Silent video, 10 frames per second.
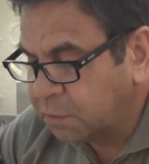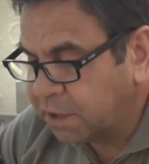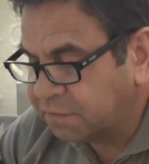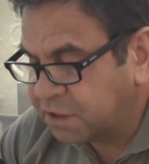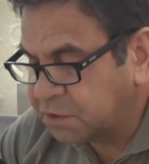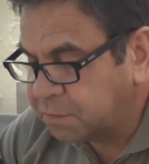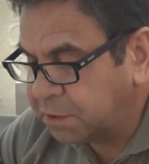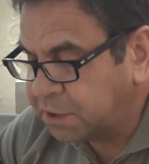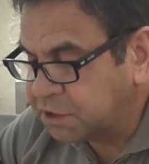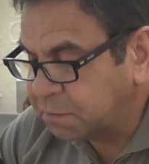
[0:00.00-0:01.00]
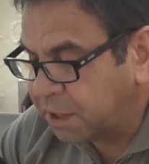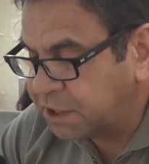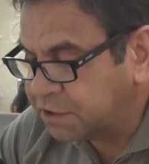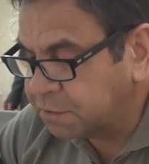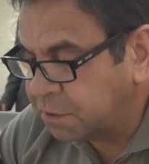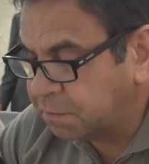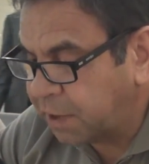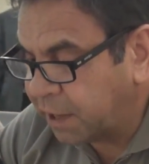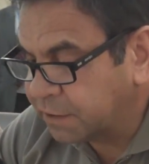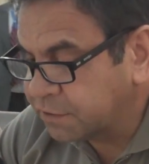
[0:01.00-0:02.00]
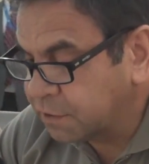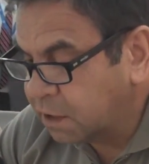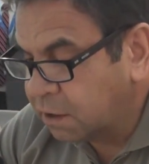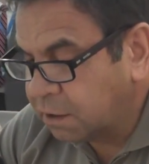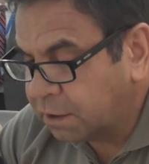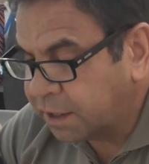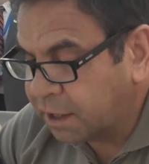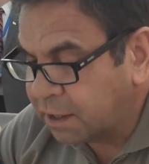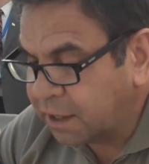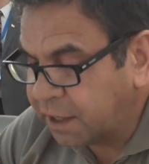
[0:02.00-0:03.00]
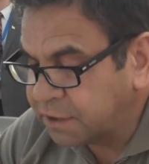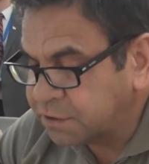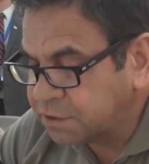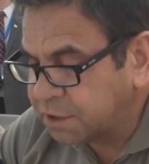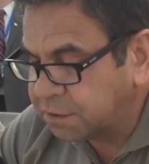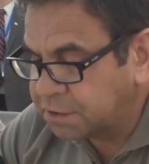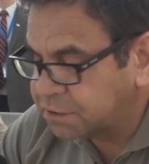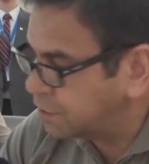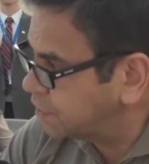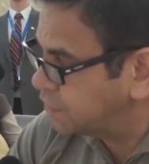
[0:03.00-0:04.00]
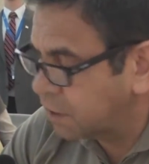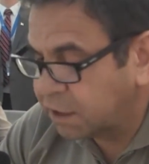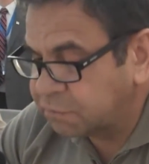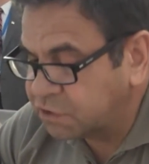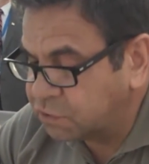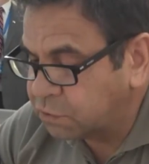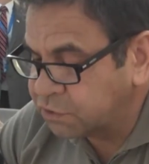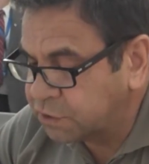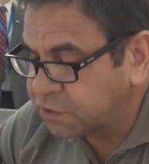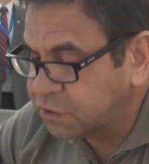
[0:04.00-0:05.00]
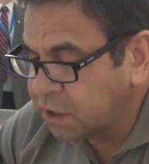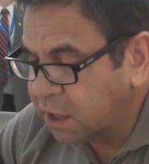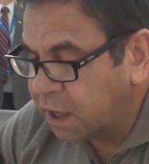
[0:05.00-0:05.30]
we have experienced major impacts on our lands, territories and resources